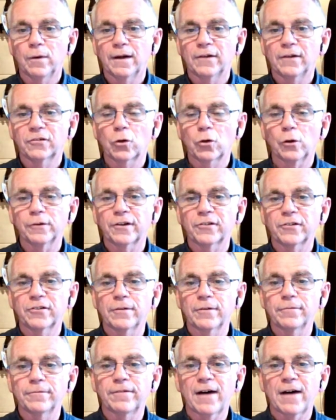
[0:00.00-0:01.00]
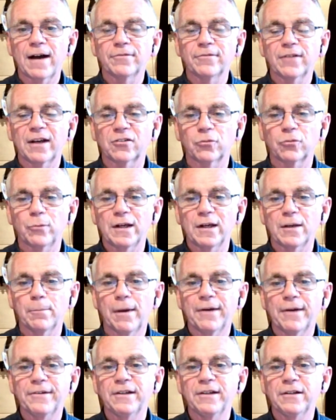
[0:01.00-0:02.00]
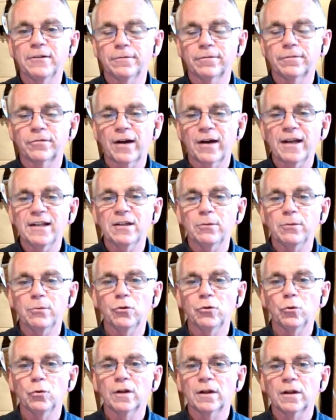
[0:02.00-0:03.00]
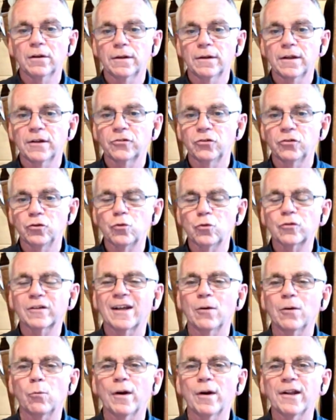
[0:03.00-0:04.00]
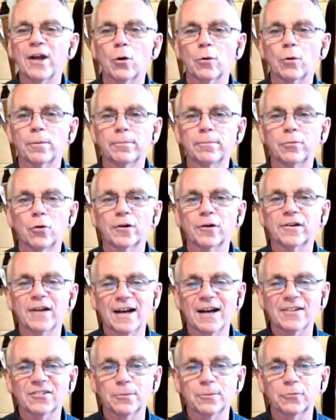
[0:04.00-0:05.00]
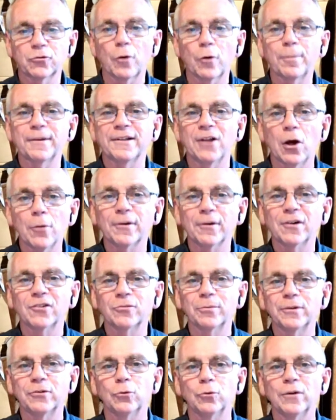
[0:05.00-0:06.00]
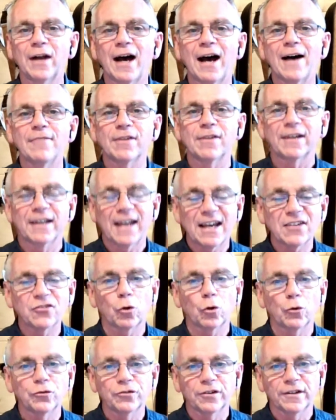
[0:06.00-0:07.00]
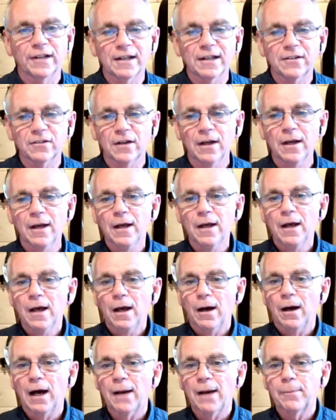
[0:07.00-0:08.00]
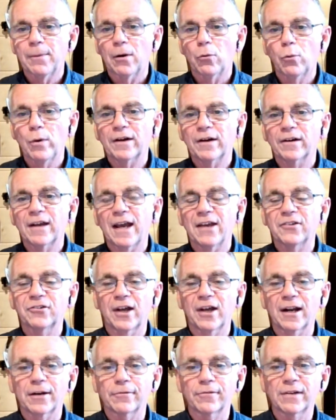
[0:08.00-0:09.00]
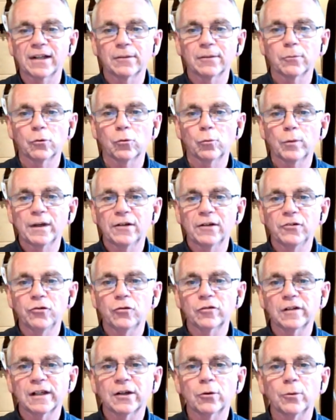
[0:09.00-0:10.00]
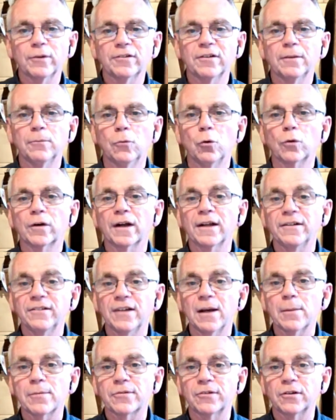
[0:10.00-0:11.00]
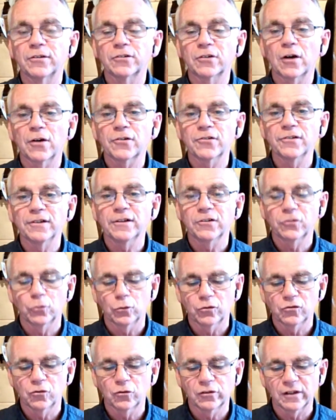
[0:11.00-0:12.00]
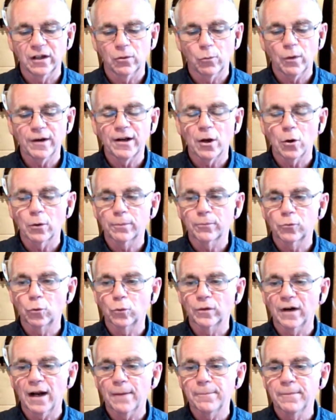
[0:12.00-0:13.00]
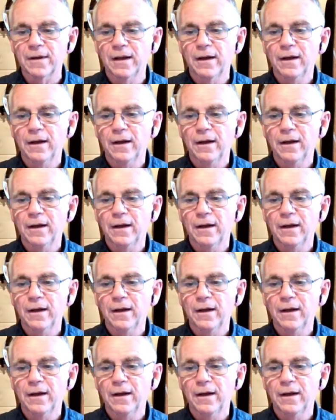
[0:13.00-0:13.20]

Scotland at 7, 5 nights a week, Monday to Friday. We do this usually a 1-hour broadcast. I'm stopping now because we don't have a guest on tonight. But where guests are available, we can usually go into more in-depth discussions. So it's usually a 1-hour programme.